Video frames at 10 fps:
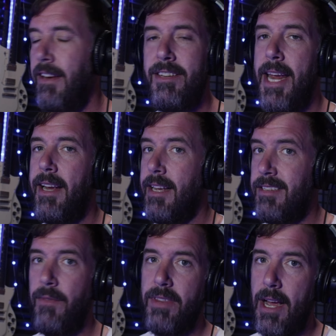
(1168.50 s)
take a
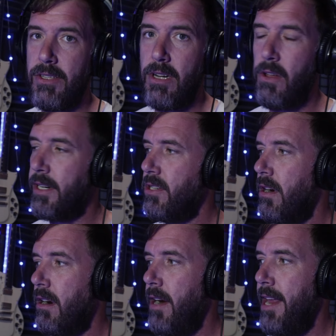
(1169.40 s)
$7,000
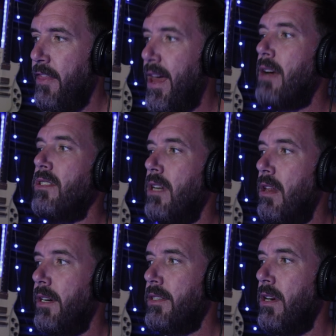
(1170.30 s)
guitar and a
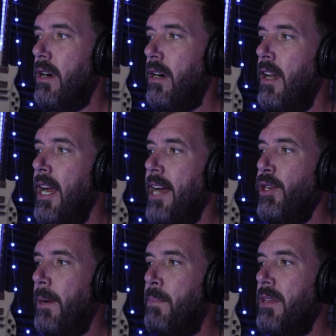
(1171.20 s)
$1,000 guitar, and
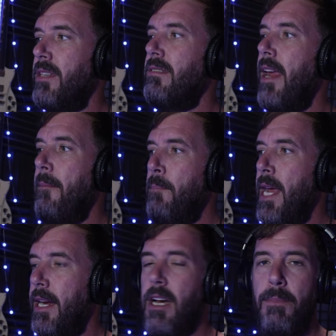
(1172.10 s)
you can put the same
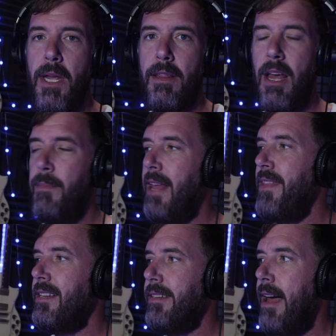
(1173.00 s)
pickup in them and
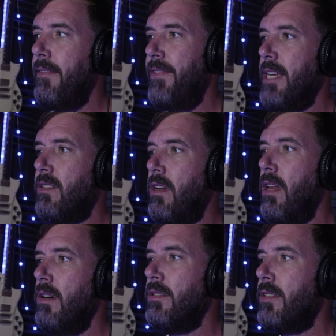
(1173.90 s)
they sound this
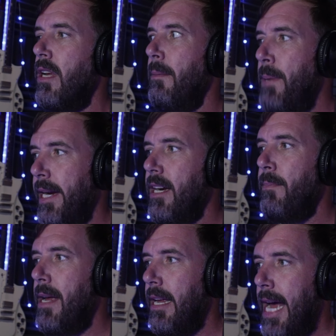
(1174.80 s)
close, the
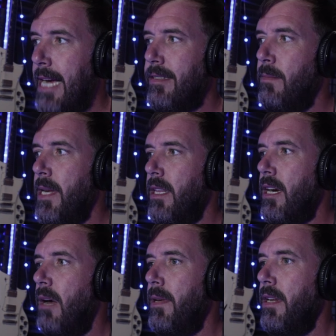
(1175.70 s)
pickup has to be the
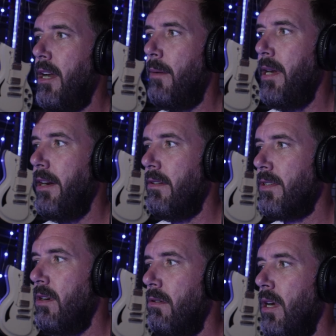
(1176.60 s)
common denominator.
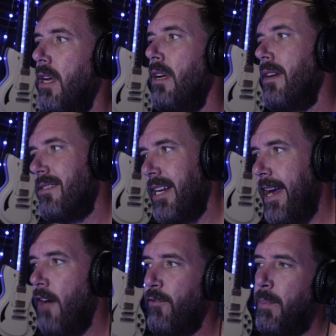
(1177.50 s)
So doesn't
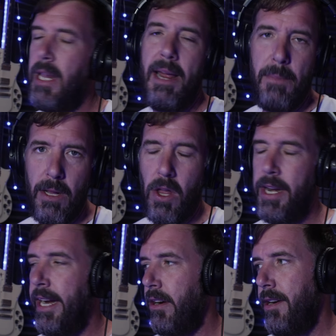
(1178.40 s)
account for
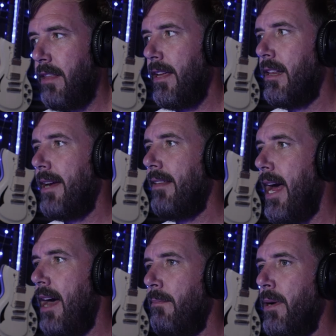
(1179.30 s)
playability or anything like
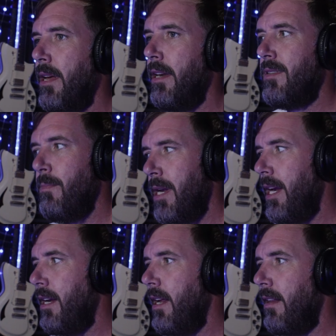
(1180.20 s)
that, but to
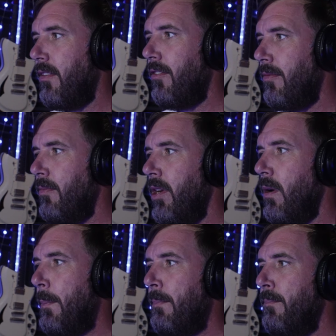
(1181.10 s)
me, it's, you
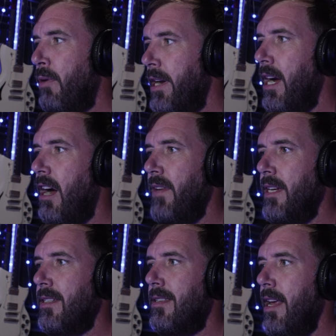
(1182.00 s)
know, pretty
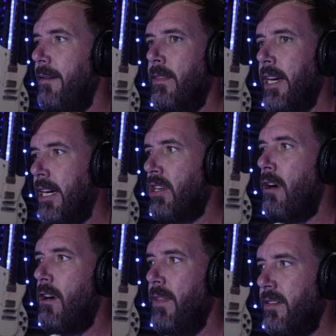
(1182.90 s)
obvious that the
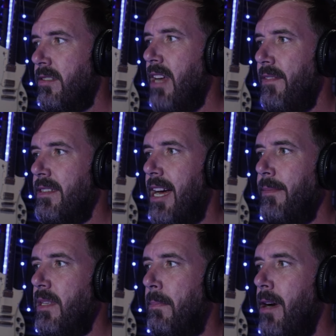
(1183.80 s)
guitar that's 7
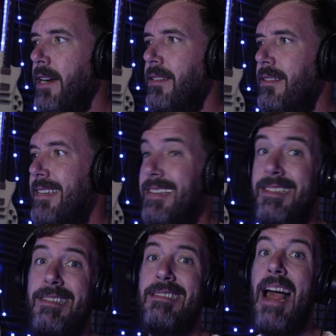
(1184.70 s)
times the price
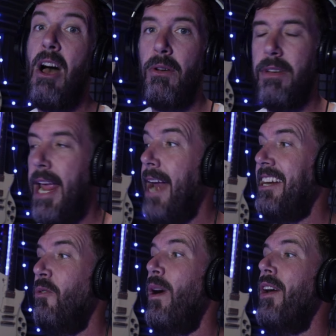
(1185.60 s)
doesn't sound
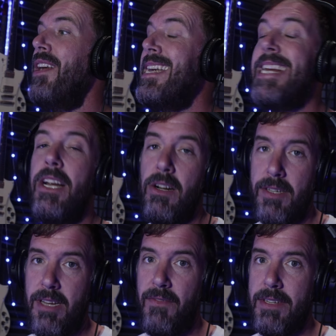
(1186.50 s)
anywhere near
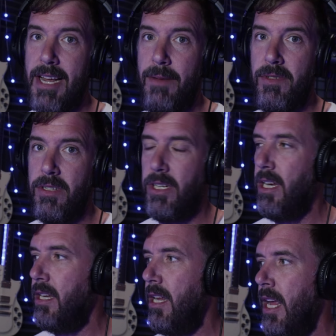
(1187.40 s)
7 times as
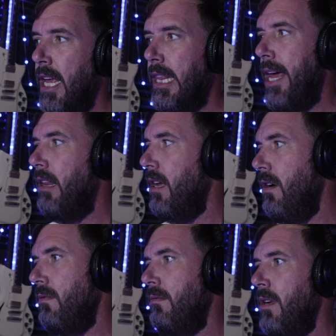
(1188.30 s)
good, let
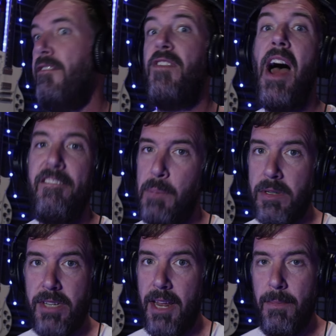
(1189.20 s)
alone
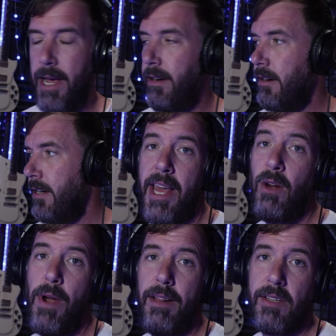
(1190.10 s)
5% better.
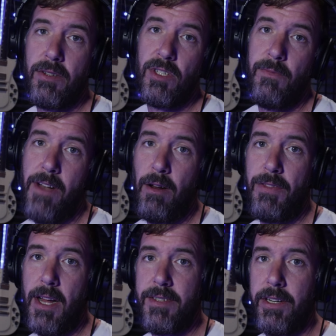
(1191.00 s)
Anyway, let's do some final
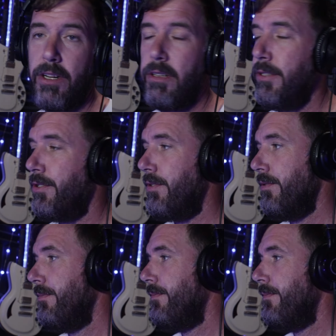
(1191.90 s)
thoughts and conclusions.